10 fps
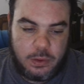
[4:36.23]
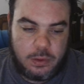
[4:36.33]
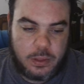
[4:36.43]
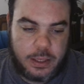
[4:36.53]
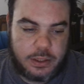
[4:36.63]

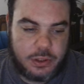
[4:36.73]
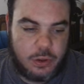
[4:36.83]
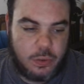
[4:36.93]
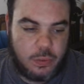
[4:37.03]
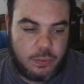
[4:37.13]
Okay,
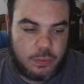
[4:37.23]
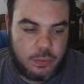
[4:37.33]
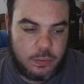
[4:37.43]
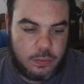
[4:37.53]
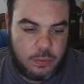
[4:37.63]
so
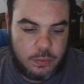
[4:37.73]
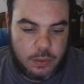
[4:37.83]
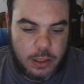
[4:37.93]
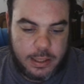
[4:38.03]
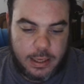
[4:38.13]

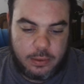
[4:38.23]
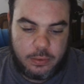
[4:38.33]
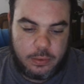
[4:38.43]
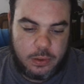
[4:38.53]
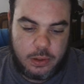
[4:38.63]

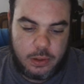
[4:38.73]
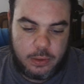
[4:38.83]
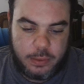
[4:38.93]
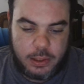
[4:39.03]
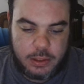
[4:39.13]
again,
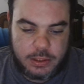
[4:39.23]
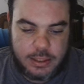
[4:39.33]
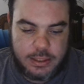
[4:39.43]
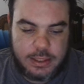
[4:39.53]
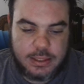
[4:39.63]
I mean, just
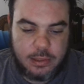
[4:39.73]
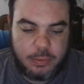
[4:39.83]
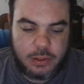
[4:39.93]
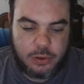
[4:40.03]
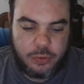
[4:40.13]
these
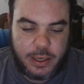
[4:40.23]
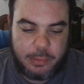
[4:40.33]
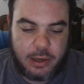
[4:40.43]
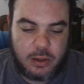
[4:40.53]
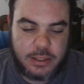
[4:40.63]
numbers are crazy. I
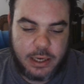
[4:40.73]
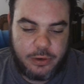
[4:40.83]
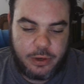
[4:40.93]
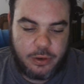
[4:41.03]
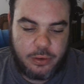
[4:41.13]
mean,
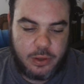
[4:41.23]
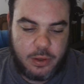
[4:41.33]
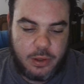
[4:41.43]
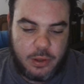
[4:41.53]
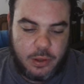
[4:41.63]
Ontario.
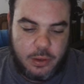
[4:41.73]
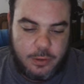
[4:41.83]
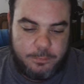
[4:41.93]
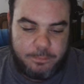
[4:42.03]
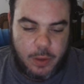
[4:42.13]

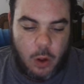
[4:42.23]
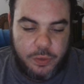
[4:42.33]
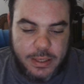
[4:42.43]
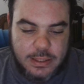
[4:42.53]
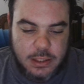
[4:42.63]
All
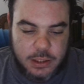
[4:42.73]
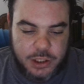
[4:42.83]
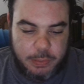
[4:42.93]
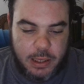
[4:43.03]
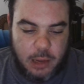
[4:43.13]
these
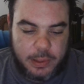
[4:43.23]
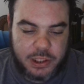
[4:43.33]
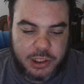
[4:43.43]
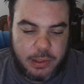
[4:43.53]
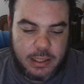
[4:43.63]
should be up.
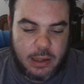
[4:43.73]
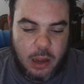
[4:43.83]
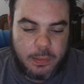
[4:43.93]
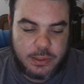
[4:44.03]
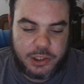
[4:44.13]
It should be the
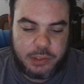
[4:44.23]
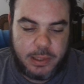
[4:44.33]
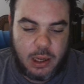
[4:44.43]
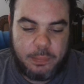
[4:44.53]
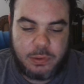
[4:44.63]
opposite. It should
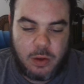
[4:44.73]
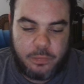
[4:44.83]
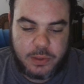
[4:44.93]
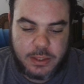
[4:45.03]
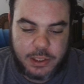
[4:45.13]
be up
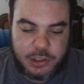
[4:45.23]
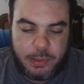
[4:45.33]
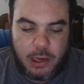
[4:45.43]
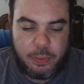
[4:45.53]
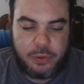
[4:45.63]
12%, should
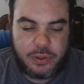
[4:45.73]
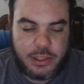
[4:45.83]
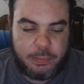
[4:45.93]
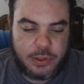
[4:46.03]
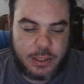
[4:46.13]
be up
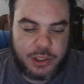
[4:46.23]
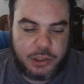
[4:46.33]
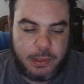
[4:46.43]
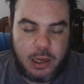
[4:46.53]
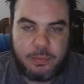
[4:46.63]
13%,
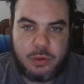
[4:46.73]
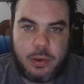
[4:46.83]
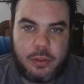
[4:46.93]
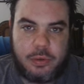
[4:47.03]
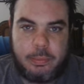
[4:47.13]
should be up
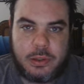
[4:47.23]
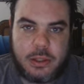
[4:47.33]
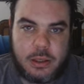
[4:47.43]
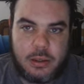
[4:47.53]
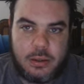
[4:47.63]

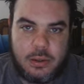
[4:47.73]
23%.